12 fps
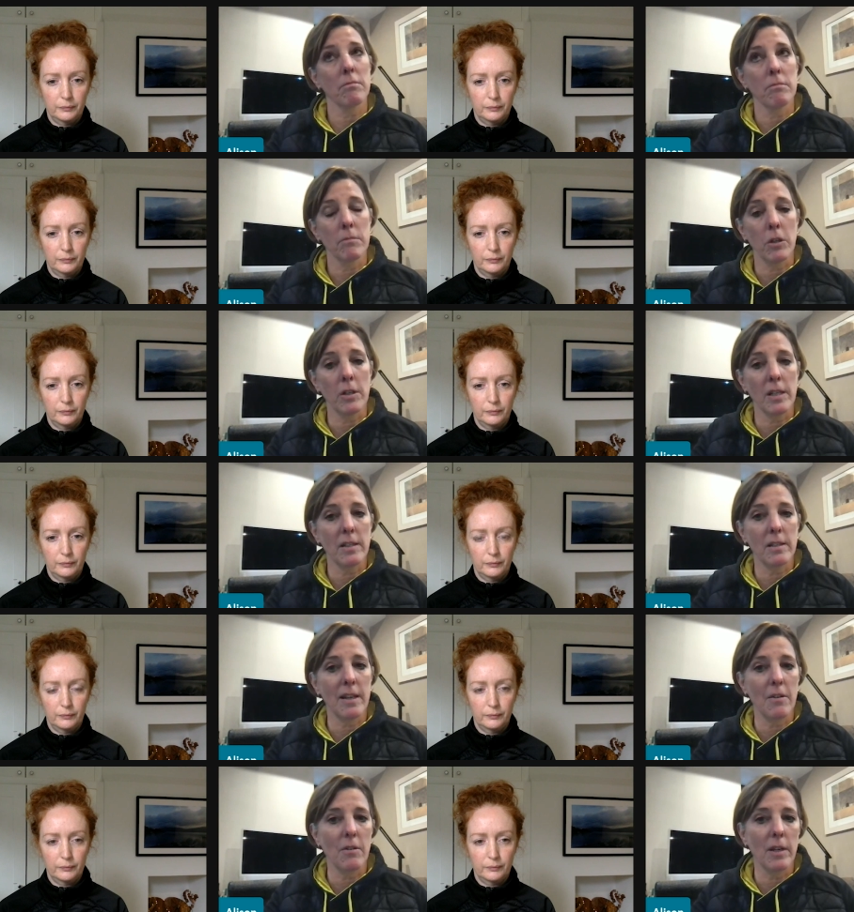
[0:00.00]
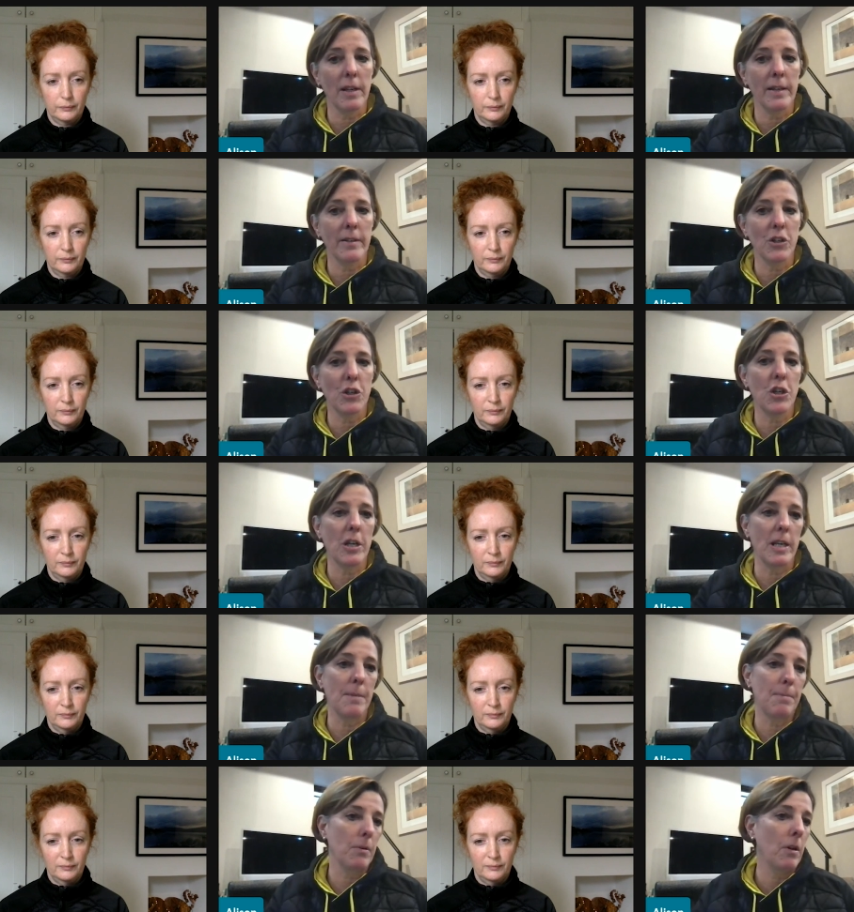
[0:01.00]
Speaker 1: not necessarily
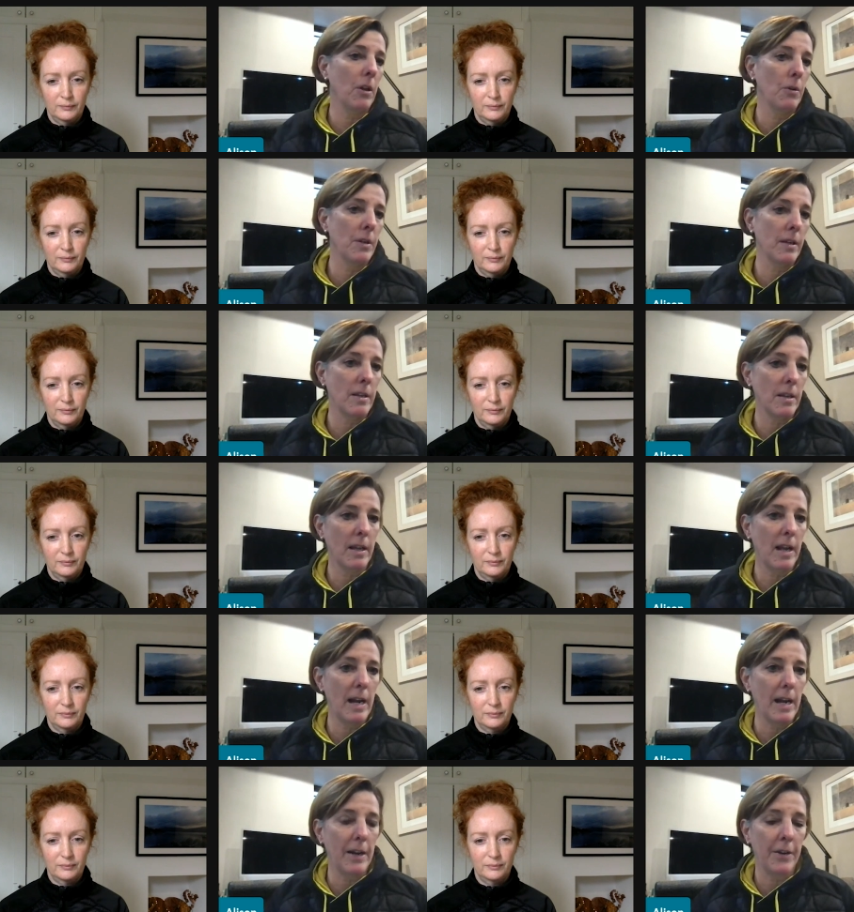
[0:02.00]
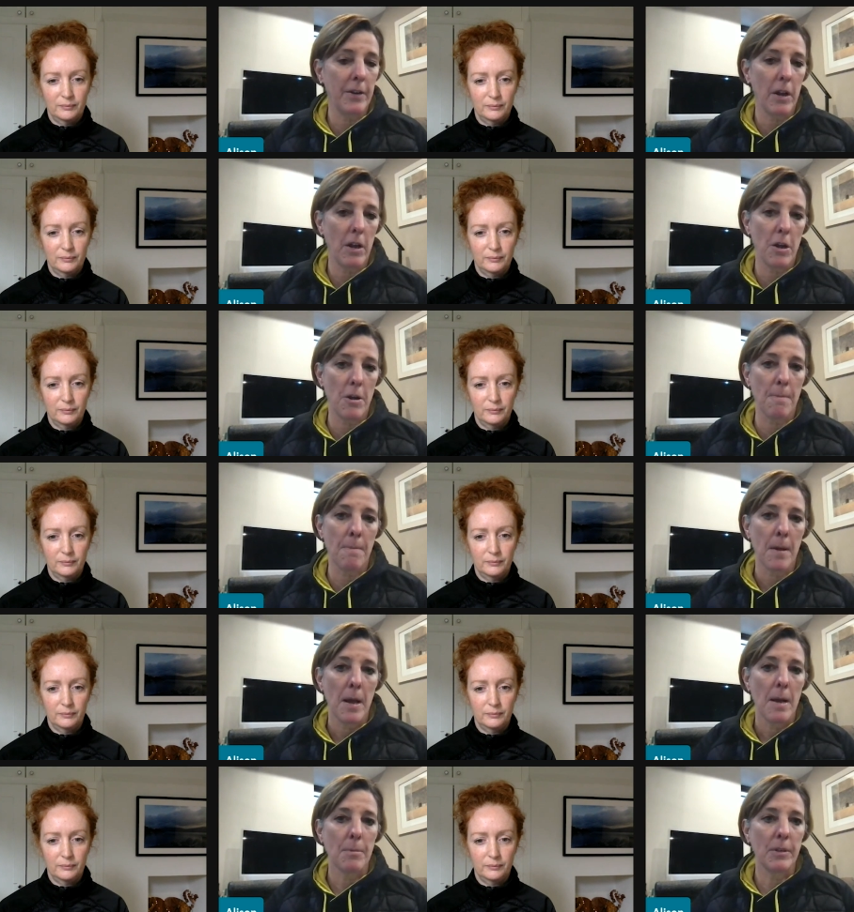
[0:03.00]
cheap, although you, you can, um,
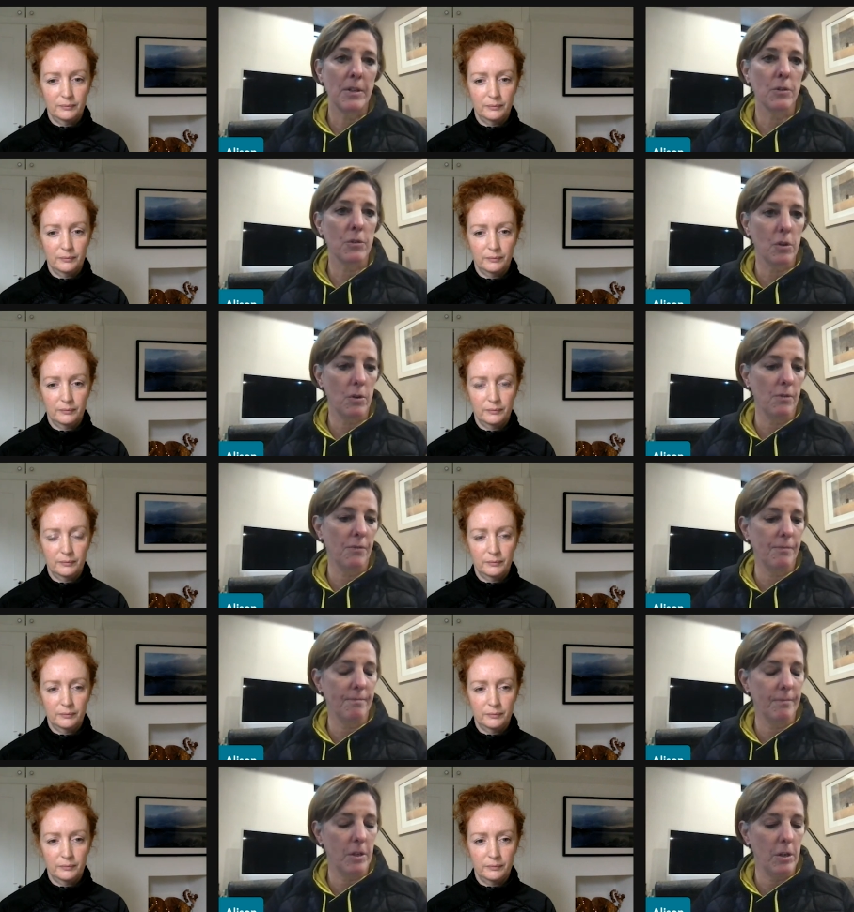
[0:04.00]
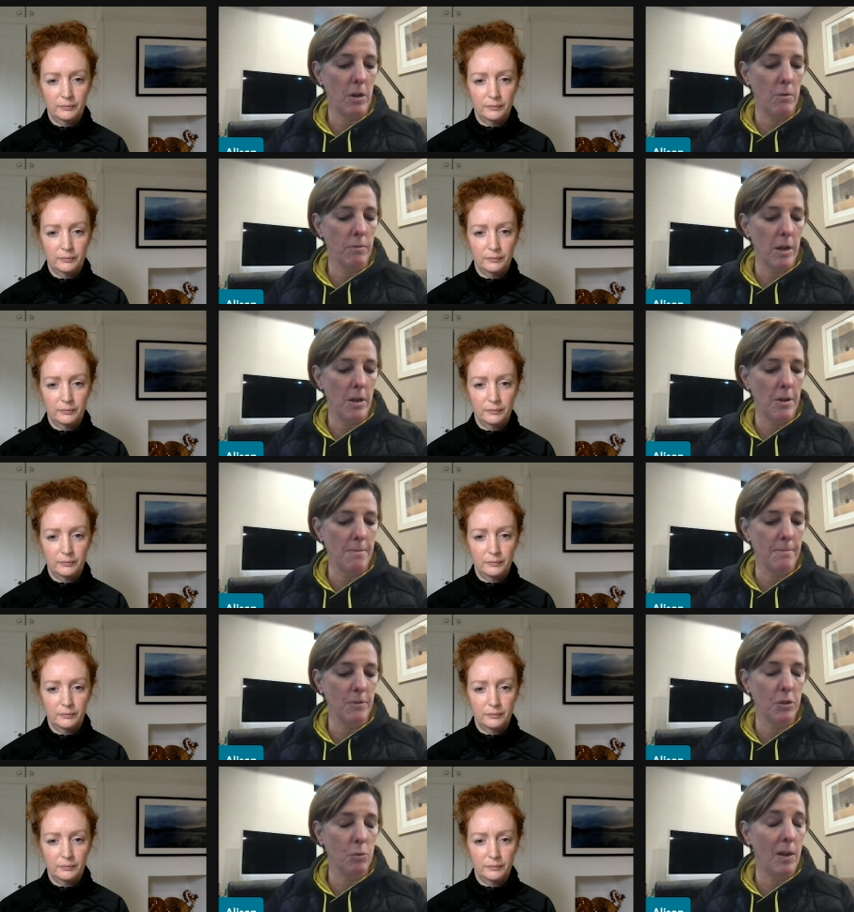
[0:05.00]
but it does sort of, you know, um,
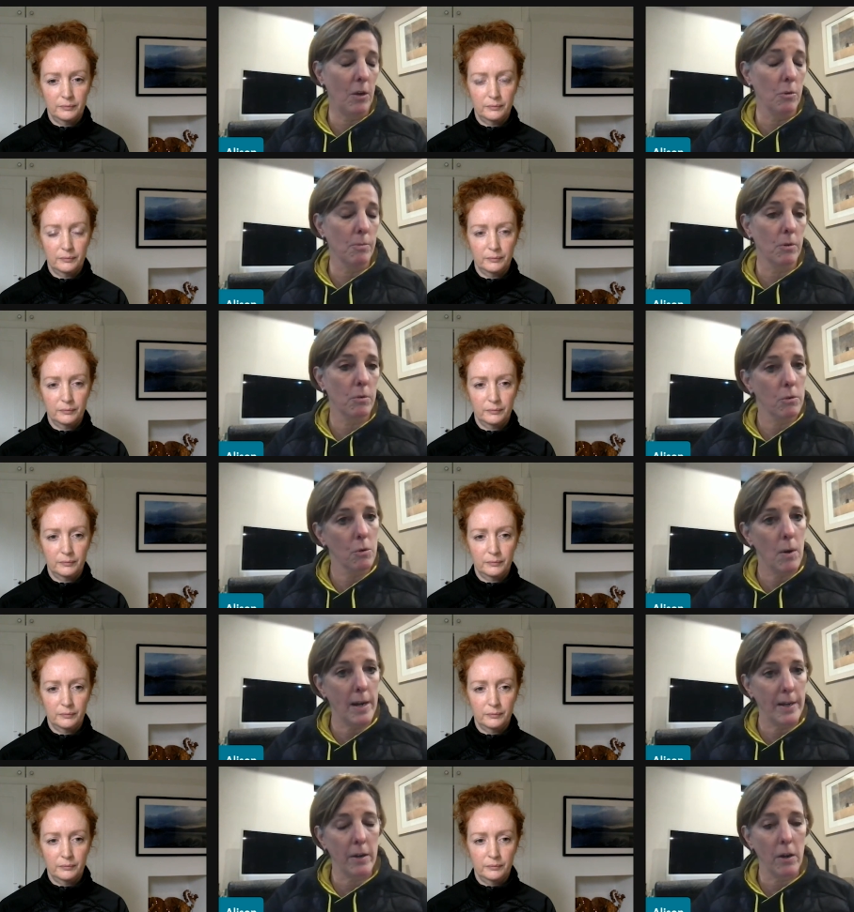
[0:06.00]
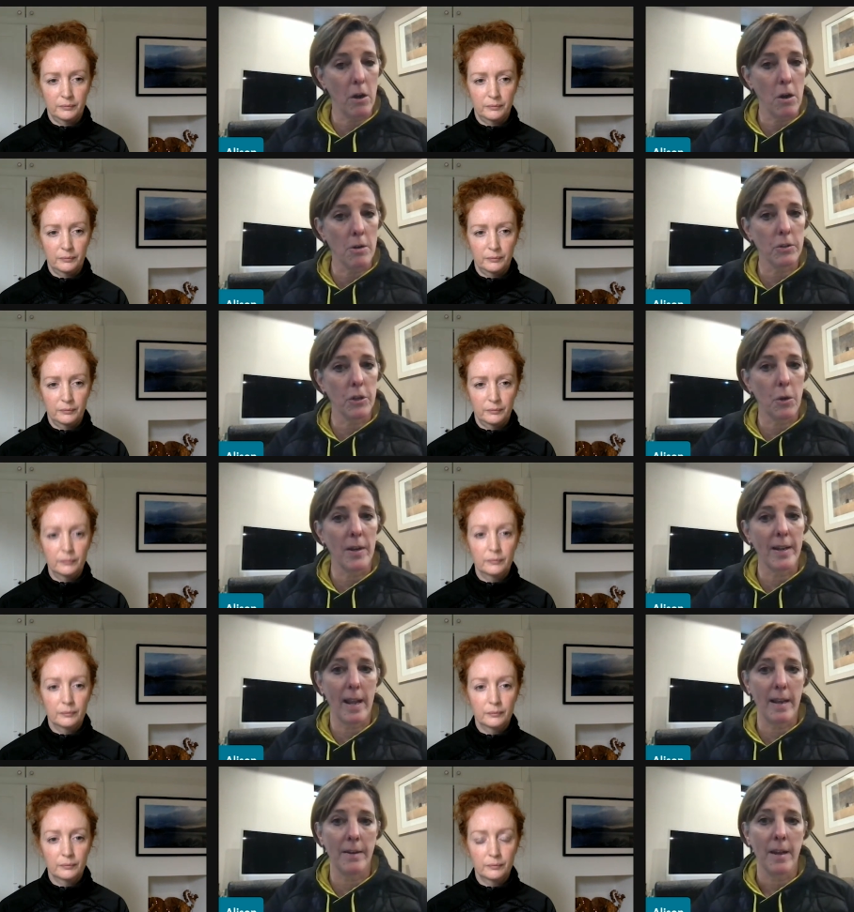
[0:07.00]
swell up quite a lot. So
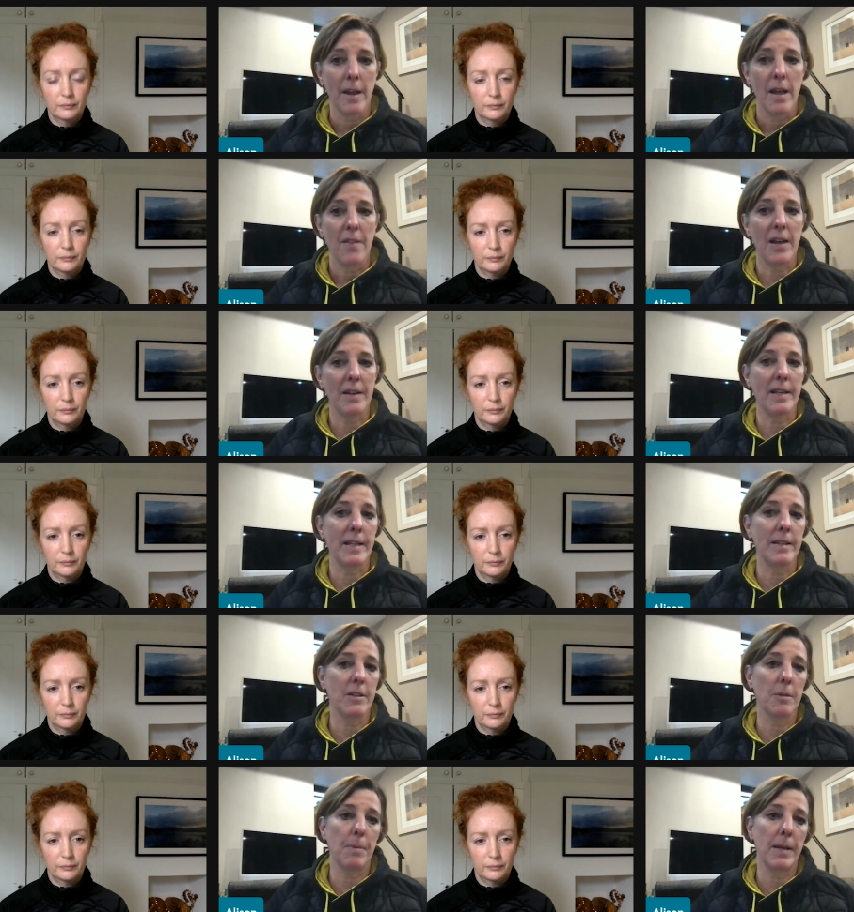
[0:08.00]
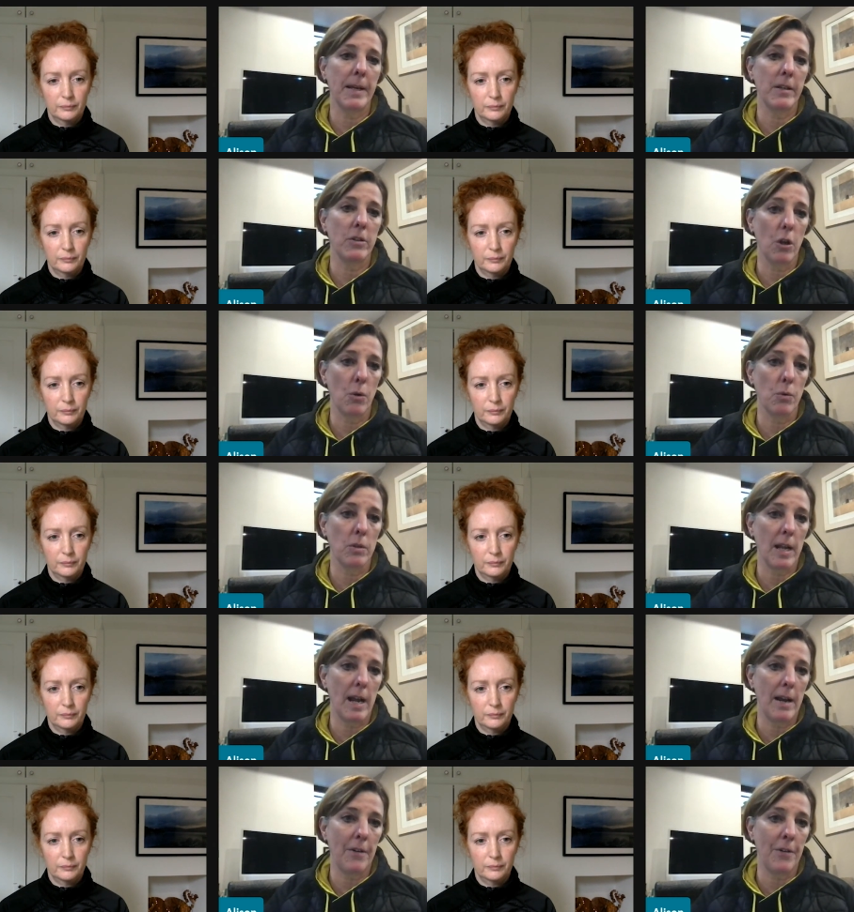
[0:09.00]
again, that needs to be soaked
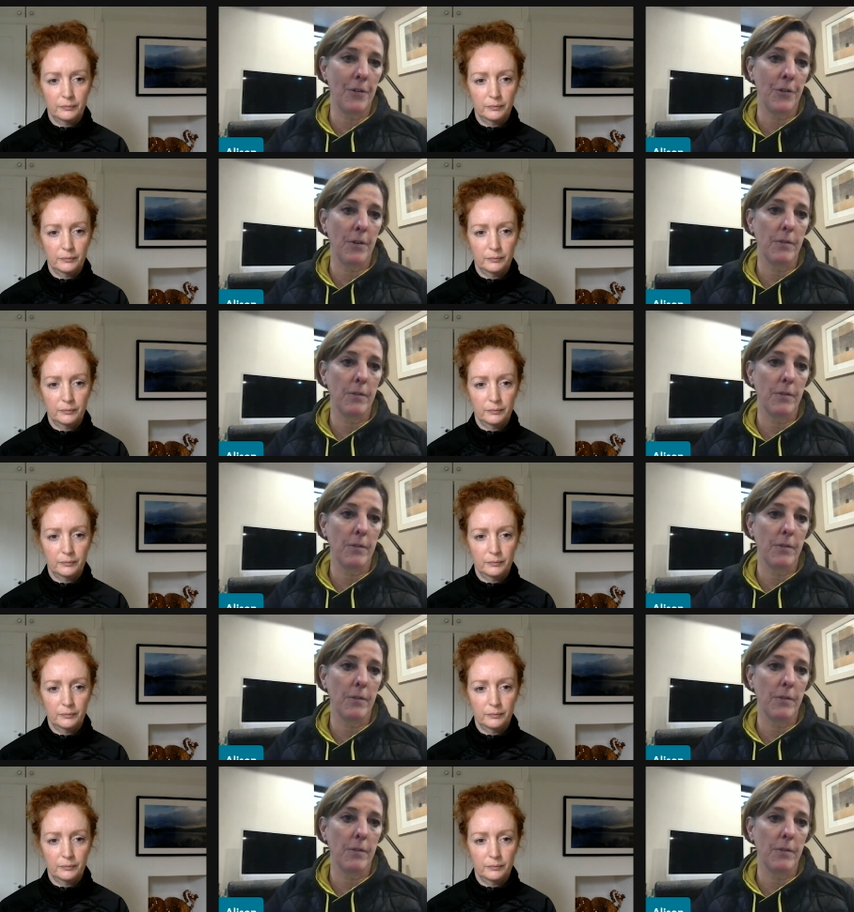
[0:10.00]
and